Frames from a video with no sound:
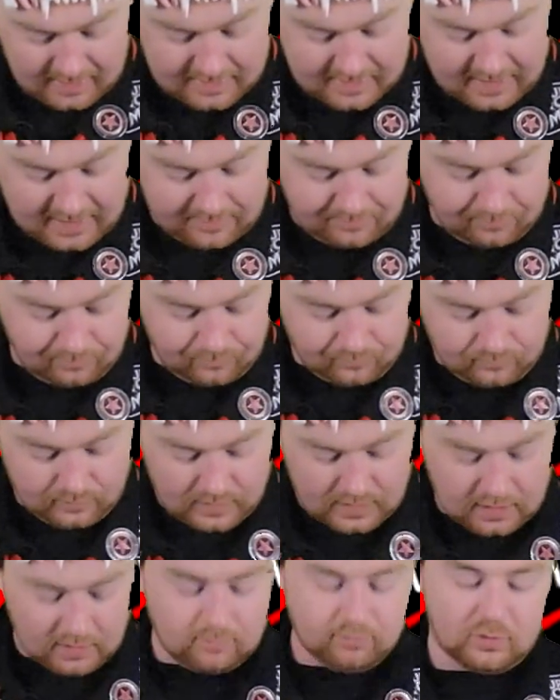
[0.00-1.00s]
then
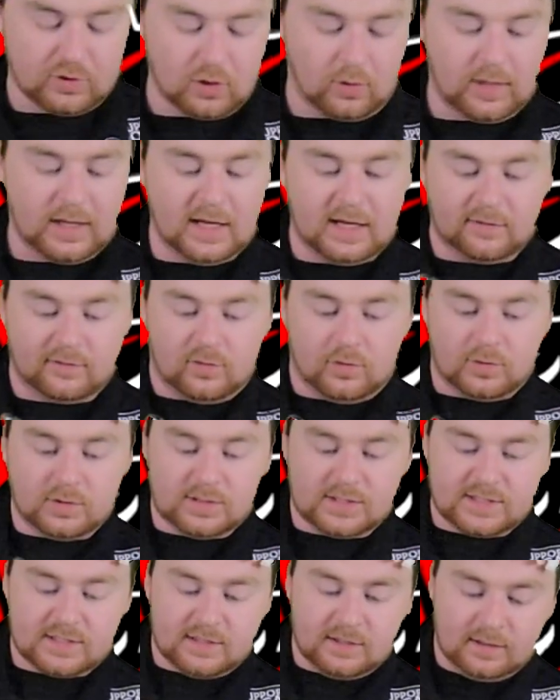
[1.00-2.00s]
you know, go ahead, of
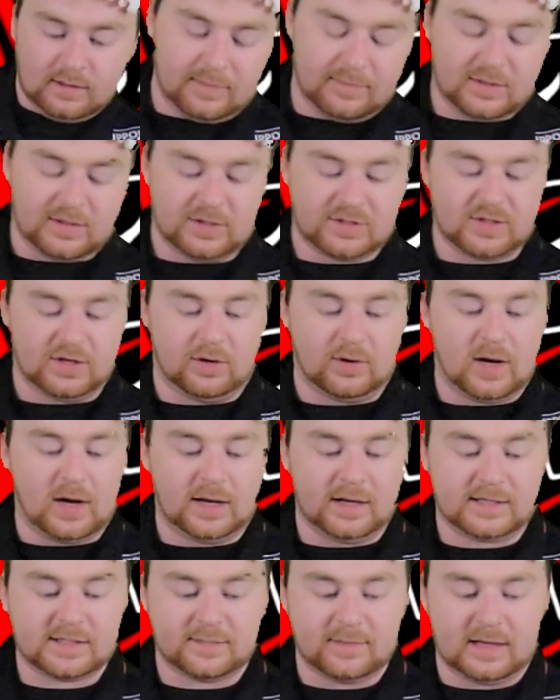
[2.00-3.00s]
course, because you know,
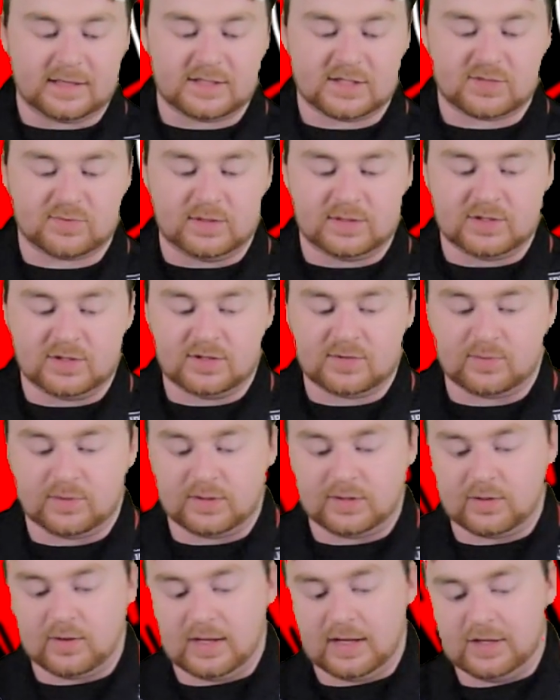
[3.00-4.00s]
on as a massive sweet tooth, we're
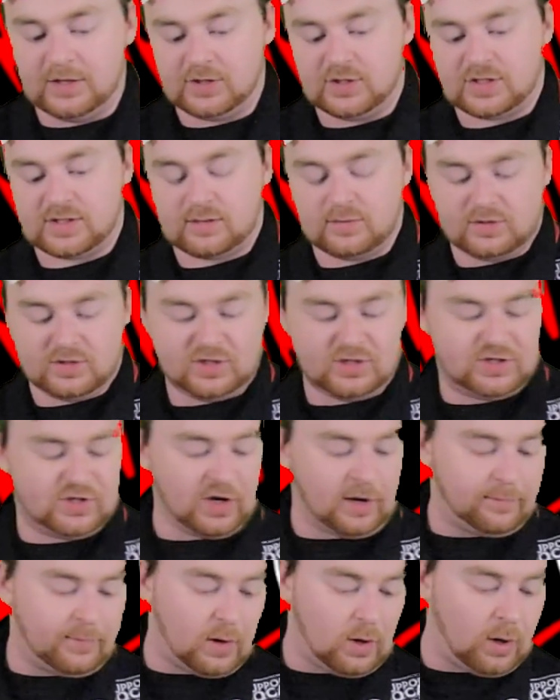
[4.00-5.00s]
gonna go ahead and just
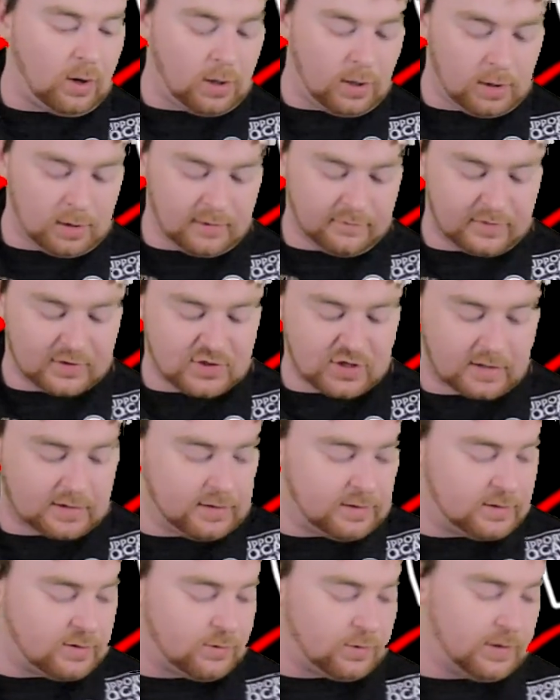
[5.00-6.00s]
dump all of the
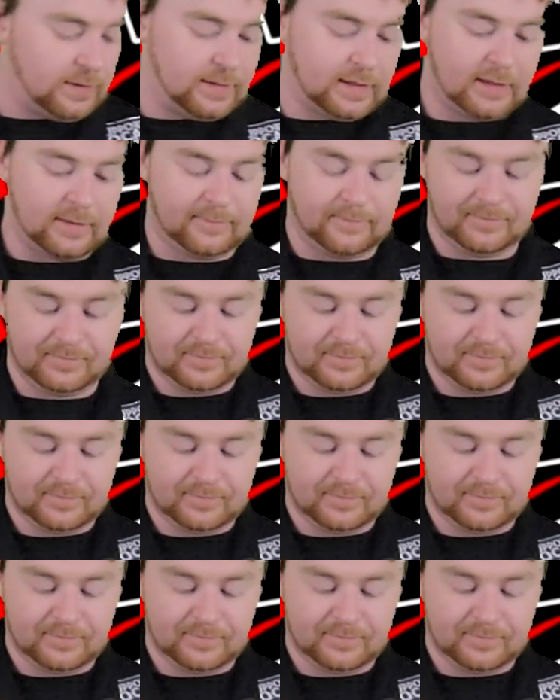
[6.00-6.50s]
chocolate liqueur in there,